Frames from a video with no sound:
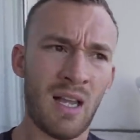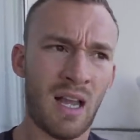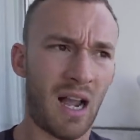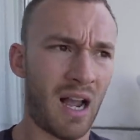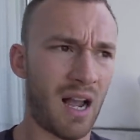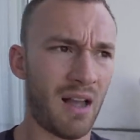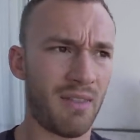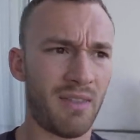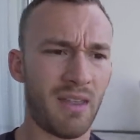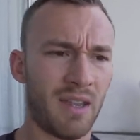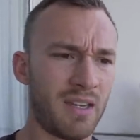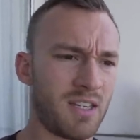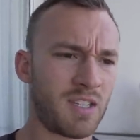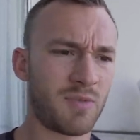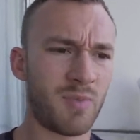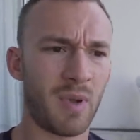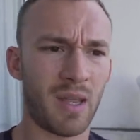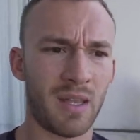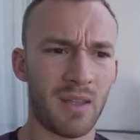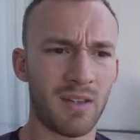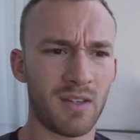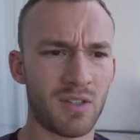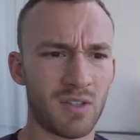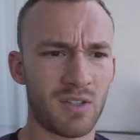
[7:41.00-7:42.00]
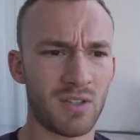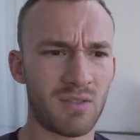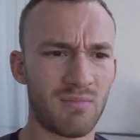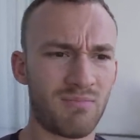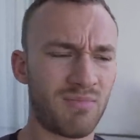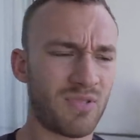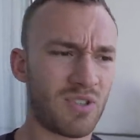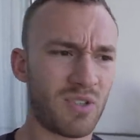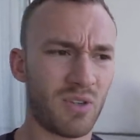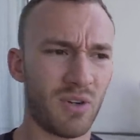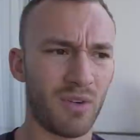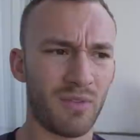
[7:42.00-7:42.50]
I then spent this
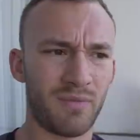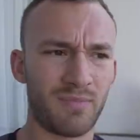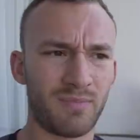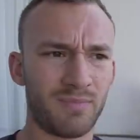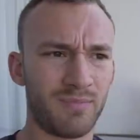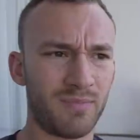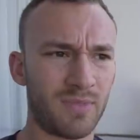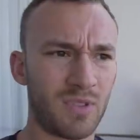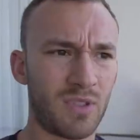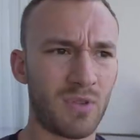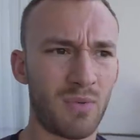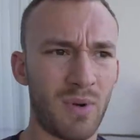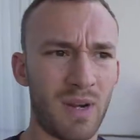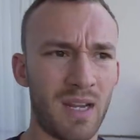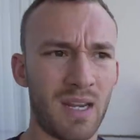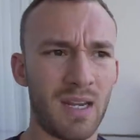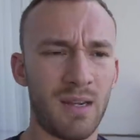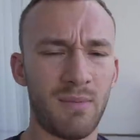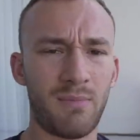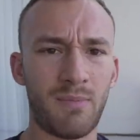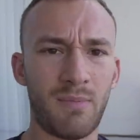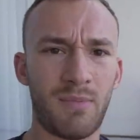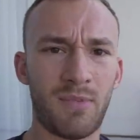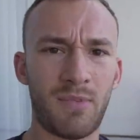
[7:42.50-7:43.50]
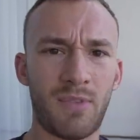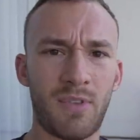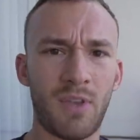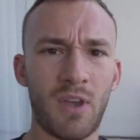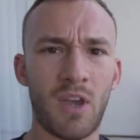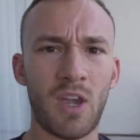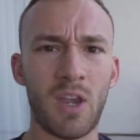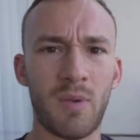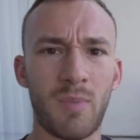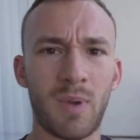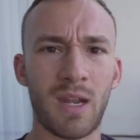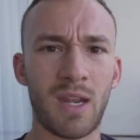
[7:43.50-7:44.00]
sort of
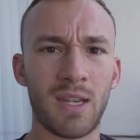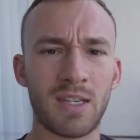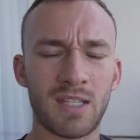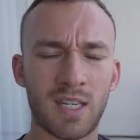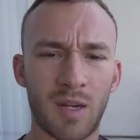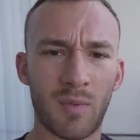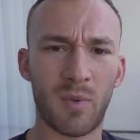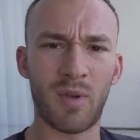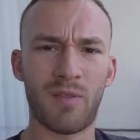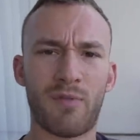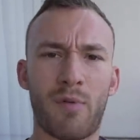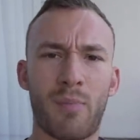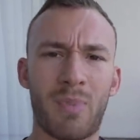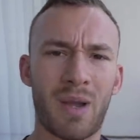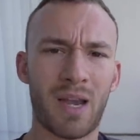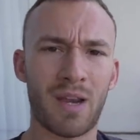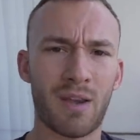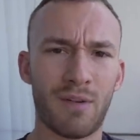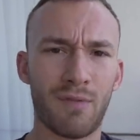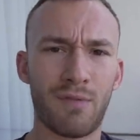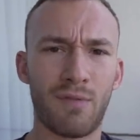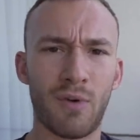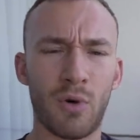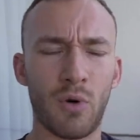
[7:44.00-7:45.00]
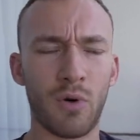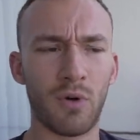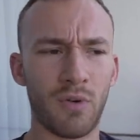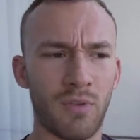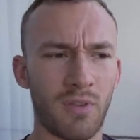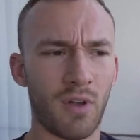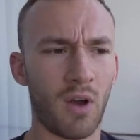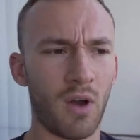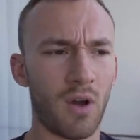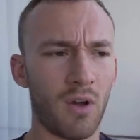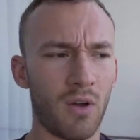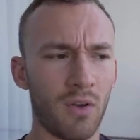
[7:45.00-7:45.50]
20-30 minutes in a bit of a back and
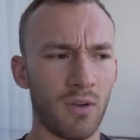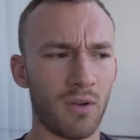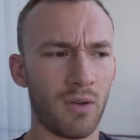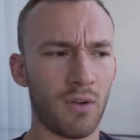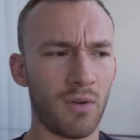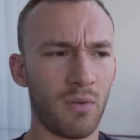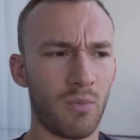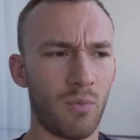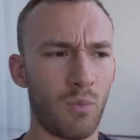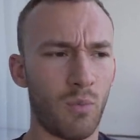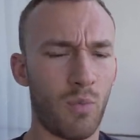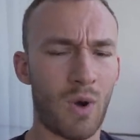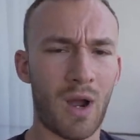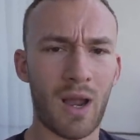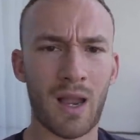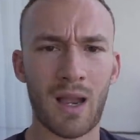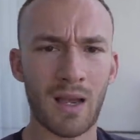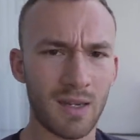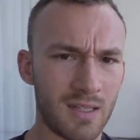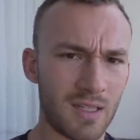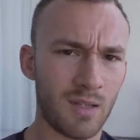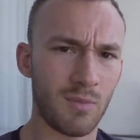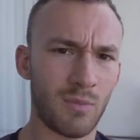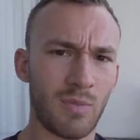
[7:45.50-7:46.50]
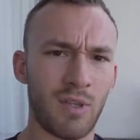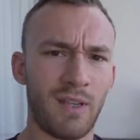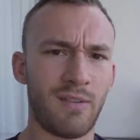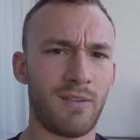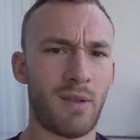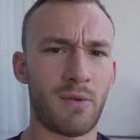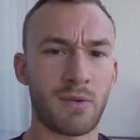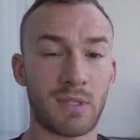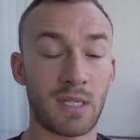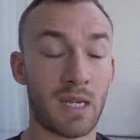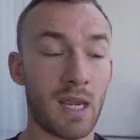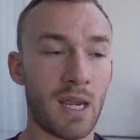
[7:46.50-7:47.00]
forth on why I didn't believe
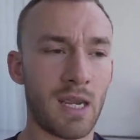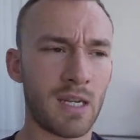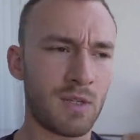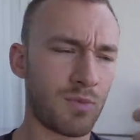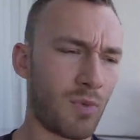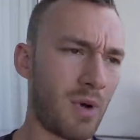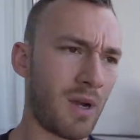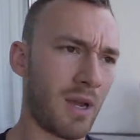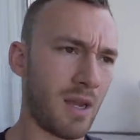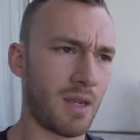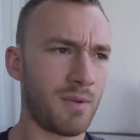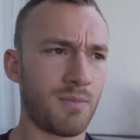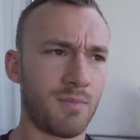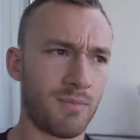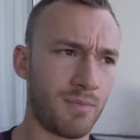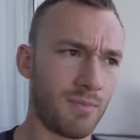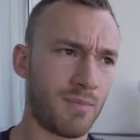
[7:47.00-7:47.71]
that was the case, why I